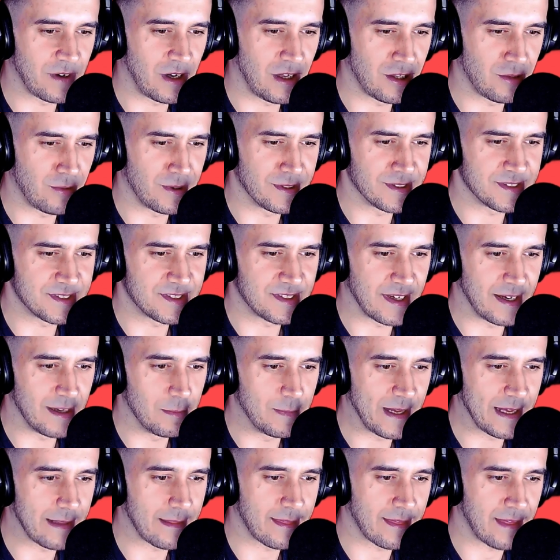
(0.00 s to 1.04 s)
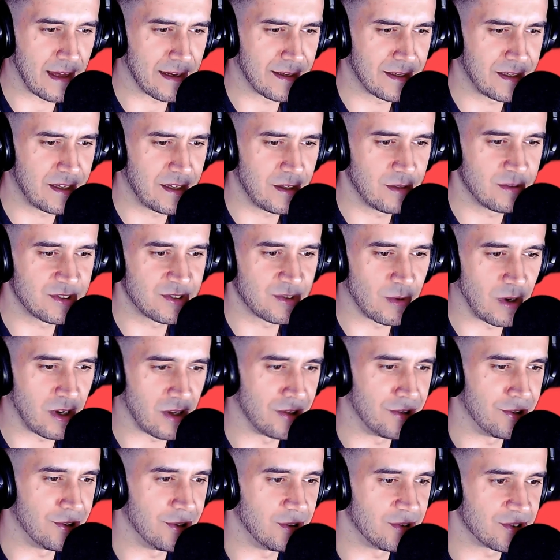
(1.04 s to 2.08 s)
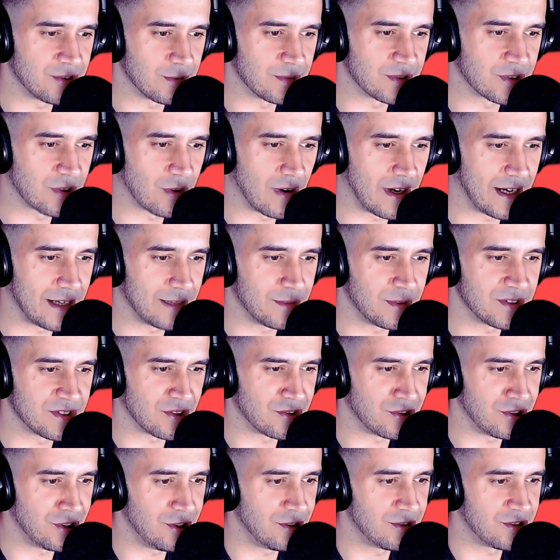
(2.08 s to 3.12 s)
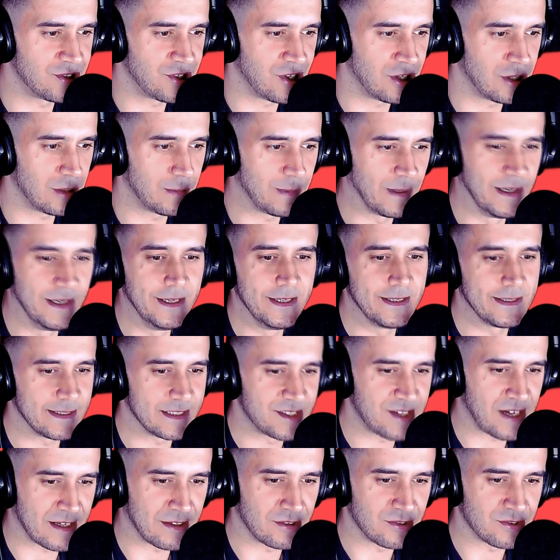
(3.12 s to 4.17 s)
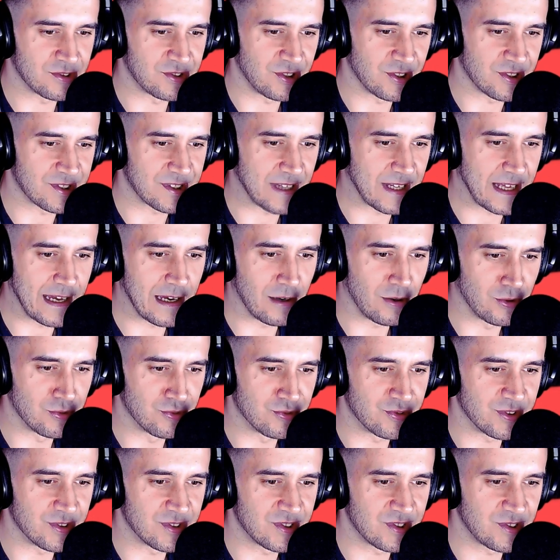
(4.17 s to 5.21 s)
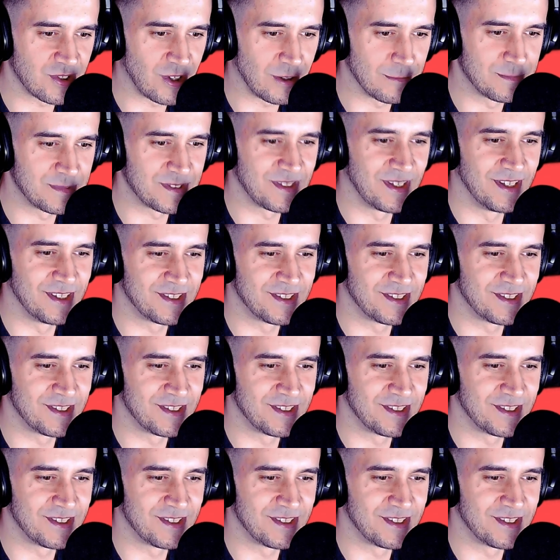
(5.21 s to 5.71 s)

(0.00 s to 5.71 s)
of all, I want to say a big thank you to all the new subscribers on YouTube. The channel's just hit 100 subs,